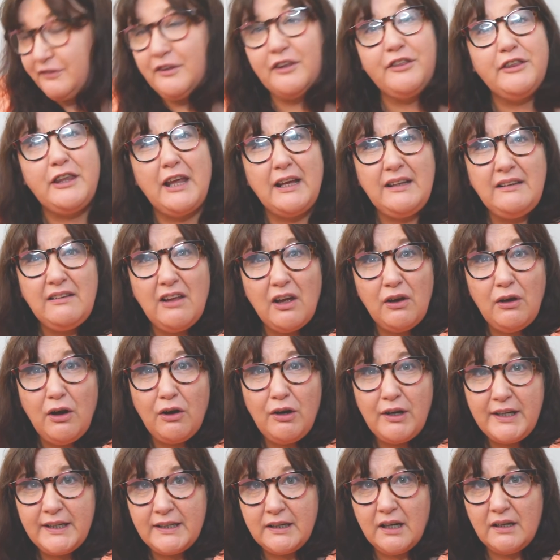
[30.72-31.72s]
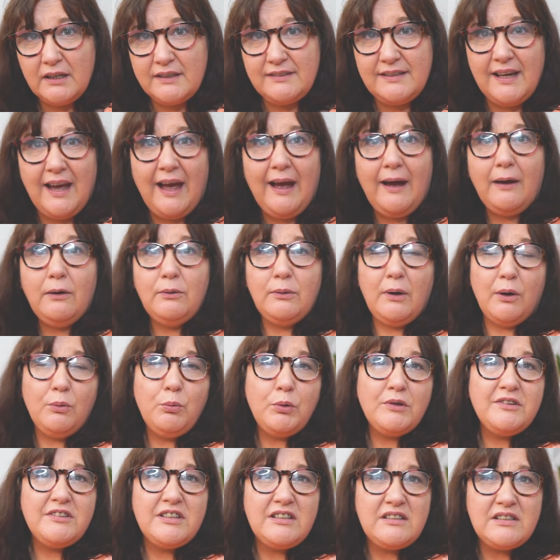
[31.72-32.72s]
the thing that i cut out i
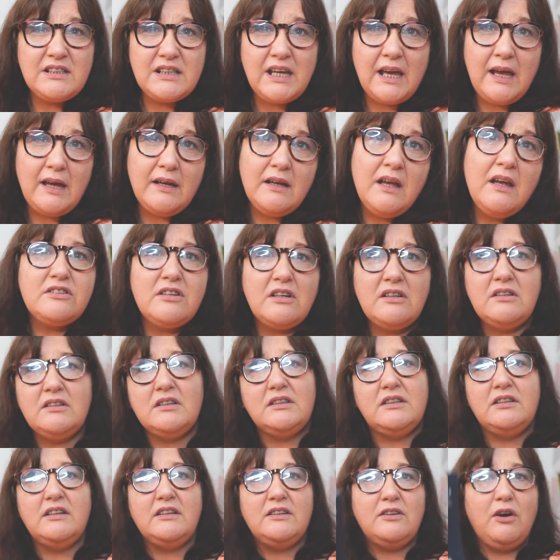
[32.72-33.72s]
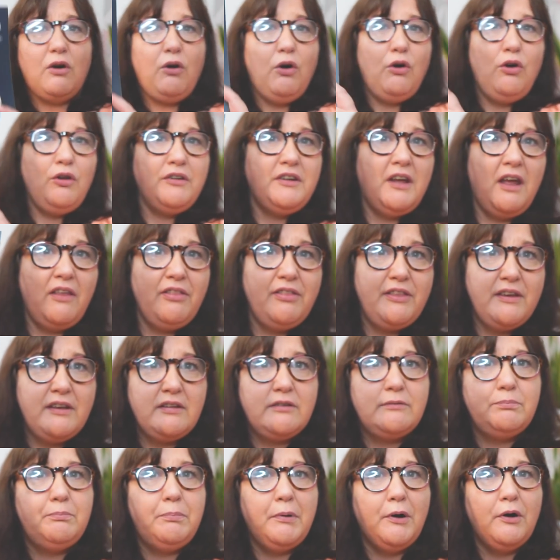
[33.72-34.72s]
wanted to get started on
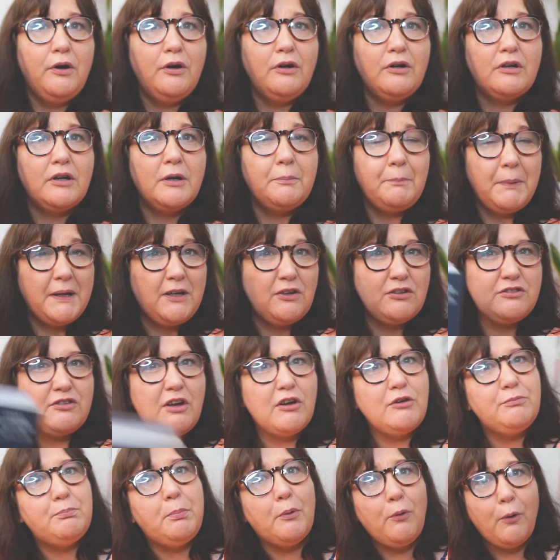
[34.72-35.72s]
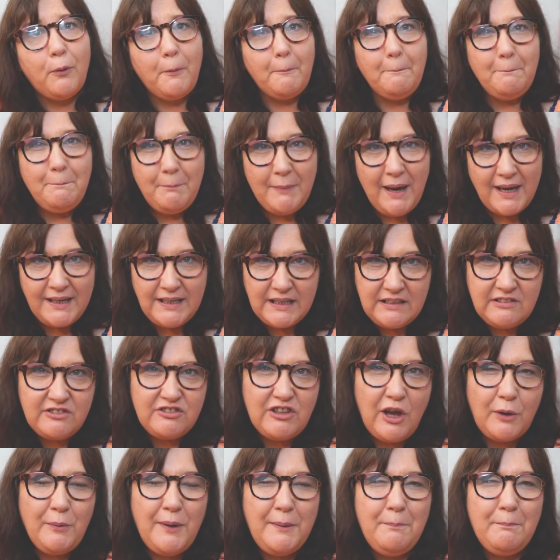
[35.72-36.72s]
this book because i've bought many
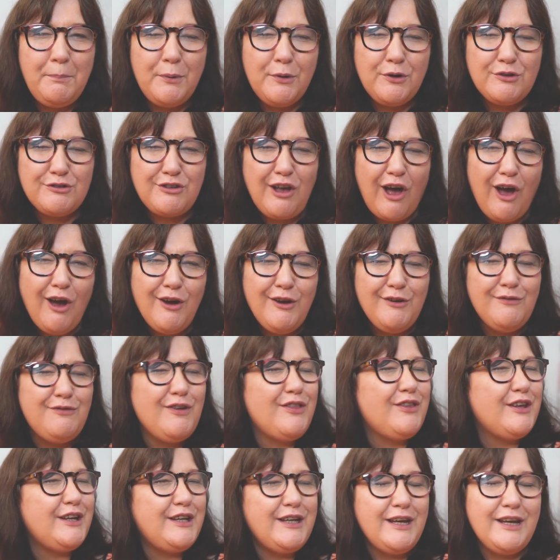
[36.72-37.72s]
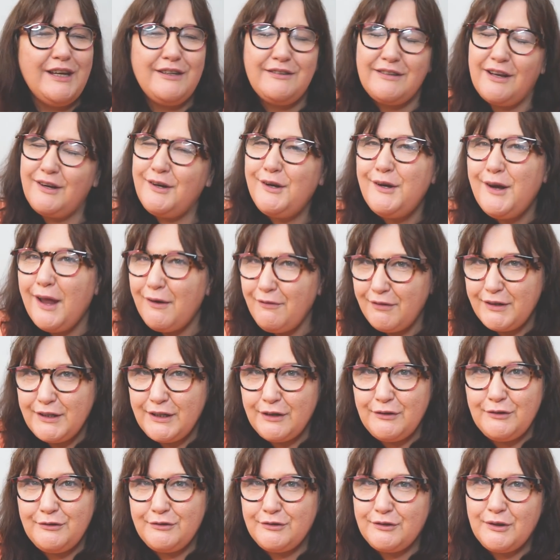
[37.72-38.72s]
sewing books over the years and never
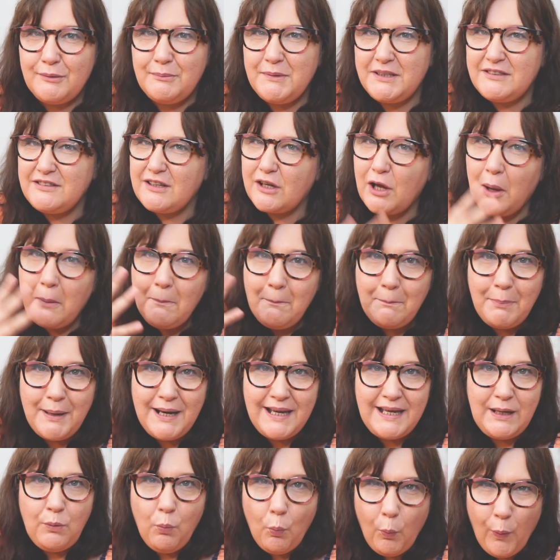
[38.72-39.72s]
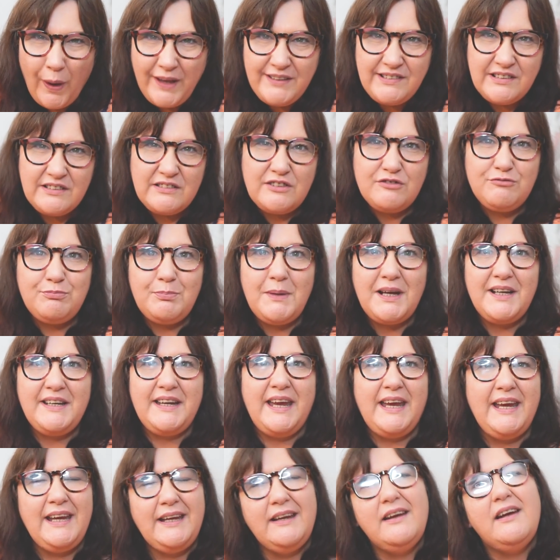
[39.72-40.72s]
used them it's a complete waste of
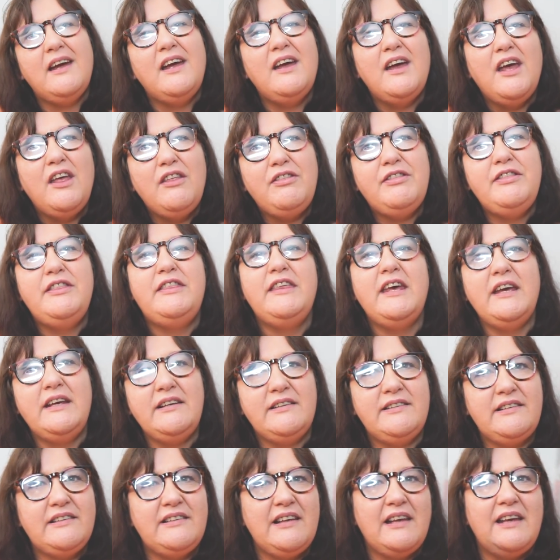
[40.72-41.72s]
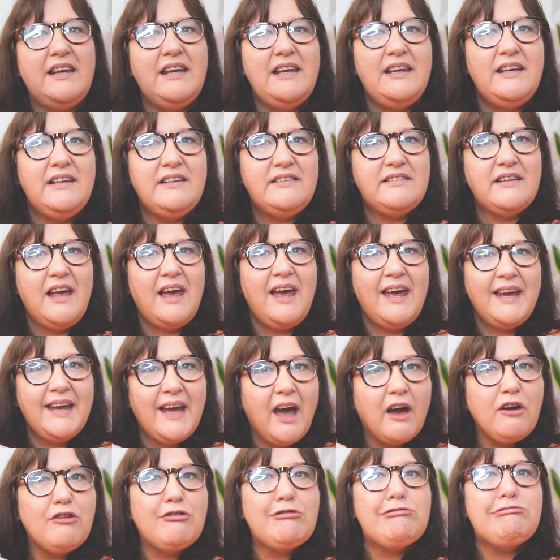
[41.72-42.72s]
money this is a
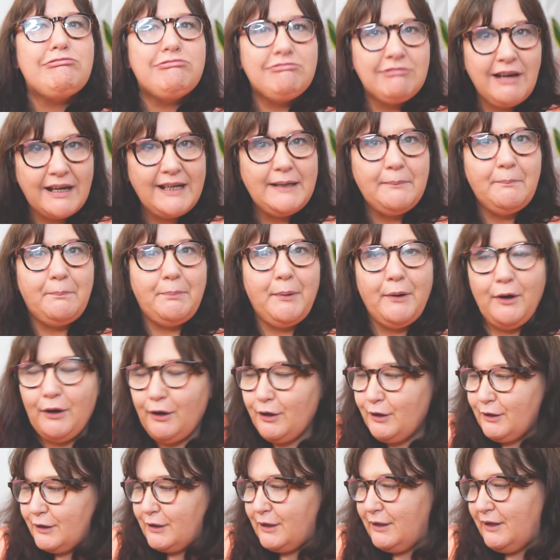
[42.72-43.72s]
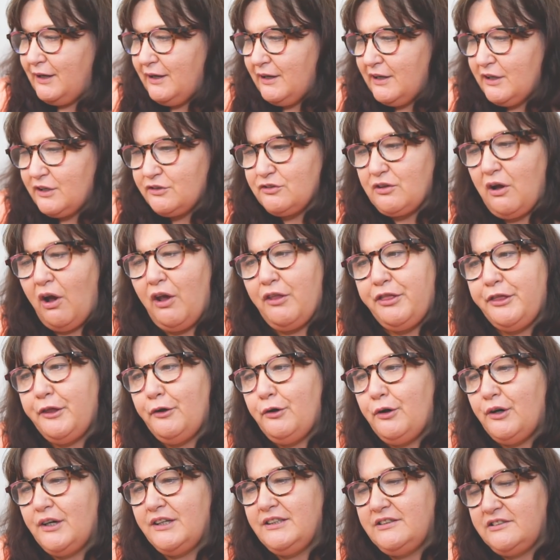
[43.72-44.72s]
great book so i
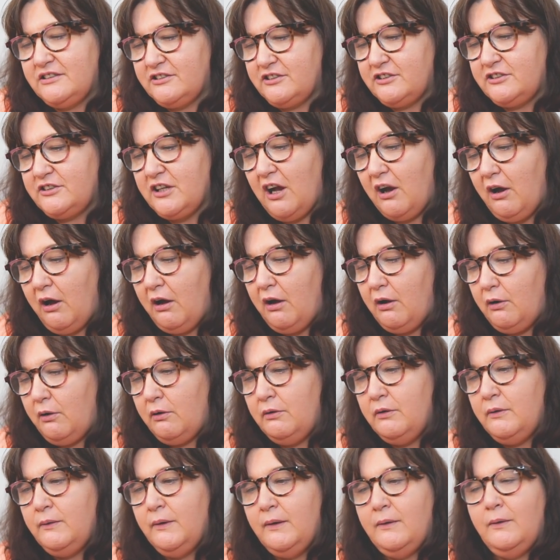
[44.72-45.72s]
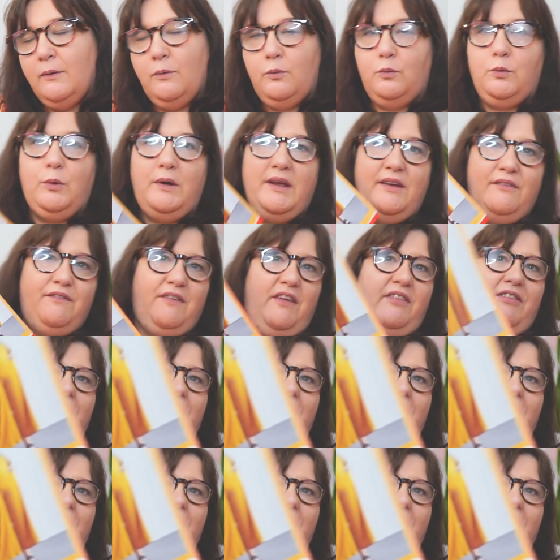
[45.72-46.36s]
thought i'd start with